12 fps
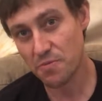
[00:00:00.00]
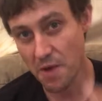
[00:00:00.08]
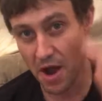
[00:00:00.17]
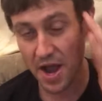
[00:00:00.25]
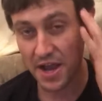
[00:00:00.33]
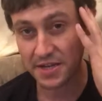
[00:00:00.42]
your
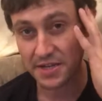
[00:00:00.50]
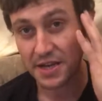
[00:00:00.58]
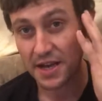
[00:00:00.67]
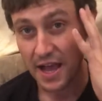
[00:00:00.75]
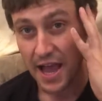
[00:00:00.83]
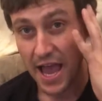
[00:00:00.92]
mind
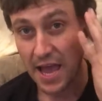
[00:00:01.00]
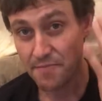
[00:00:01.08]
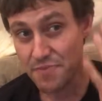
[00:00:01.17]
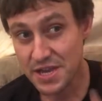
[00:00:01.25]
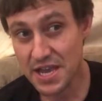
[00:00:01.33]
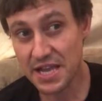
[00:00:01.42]
and
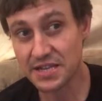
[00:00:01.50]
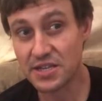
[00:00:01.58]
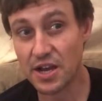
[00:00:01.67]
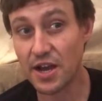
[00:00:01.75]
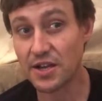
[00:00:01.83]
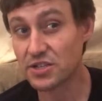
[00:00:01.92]
begin
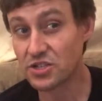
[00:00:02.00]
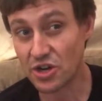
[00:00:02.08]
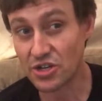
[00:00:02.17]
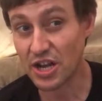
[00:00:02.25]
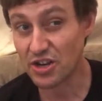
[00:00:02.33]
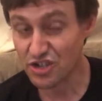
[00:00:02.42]
to start
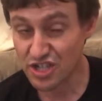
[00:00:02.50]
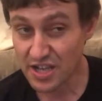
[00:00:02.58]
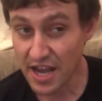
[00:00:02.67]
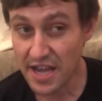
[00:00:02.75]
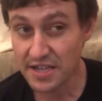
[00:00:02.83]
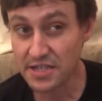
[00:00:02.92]
to
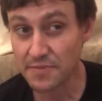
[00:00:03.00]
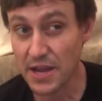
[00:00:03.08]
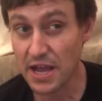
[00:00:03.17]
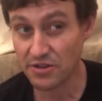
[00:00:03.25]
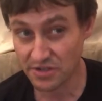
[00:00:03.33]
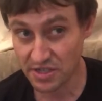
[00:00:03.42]
understand somebody
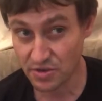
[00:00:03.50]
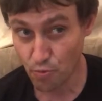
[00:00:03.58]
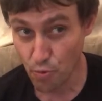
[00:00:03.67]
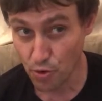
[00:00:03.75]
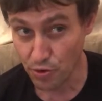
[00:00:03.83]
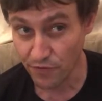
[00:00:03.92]
else's
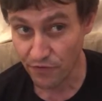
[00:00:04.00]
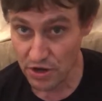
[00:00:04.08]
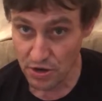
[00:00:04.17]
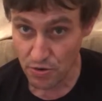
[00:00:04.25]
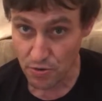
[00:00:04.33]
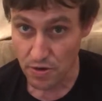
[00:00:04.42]

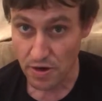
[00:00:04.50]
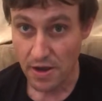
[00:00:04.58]
worldview,